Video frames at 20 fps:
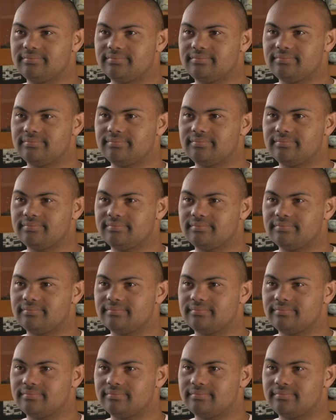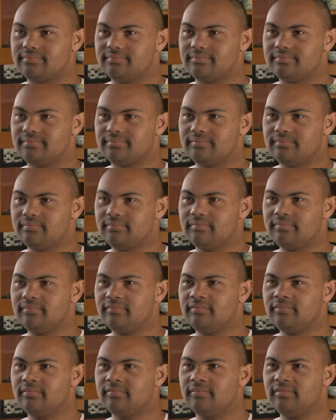Well, Dan, what did you think about
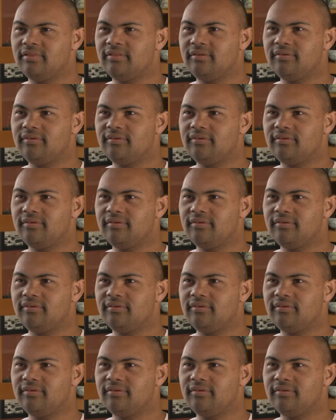that?